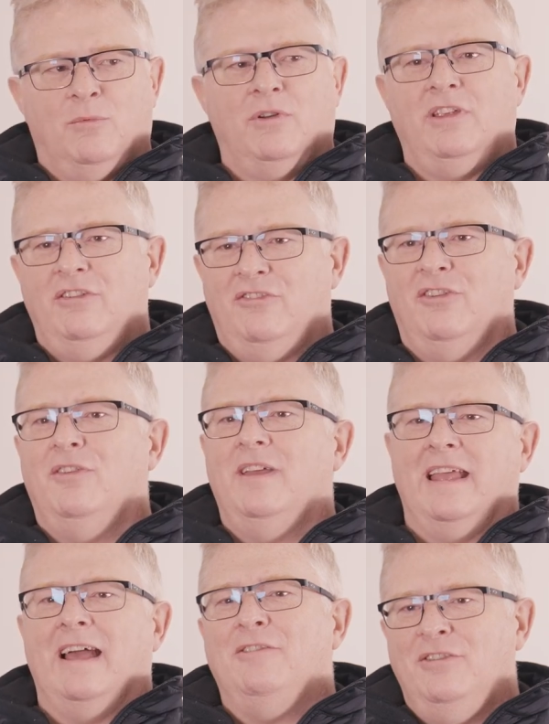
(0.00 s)
what are you
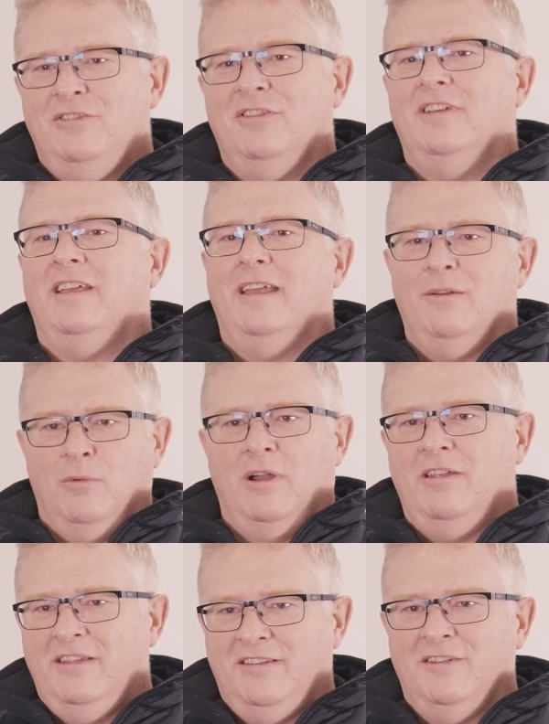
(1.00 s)
doing, how are you doing it, where are
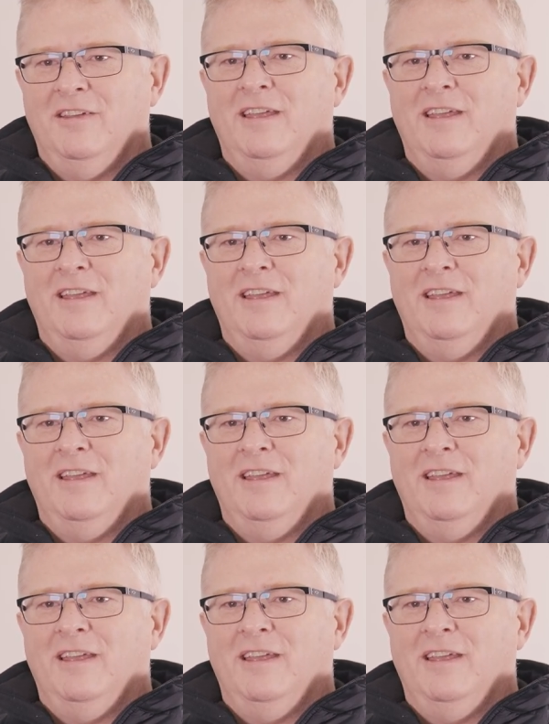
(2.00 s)
you doing